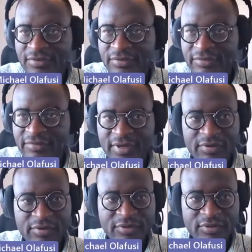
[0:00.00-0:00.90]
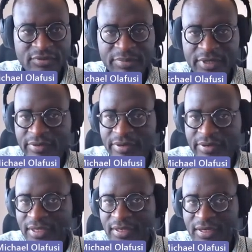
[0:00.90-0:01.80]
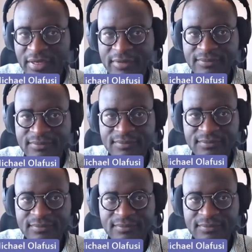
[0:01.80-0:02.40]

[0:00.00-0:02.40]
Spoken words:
So if I go to Power BI,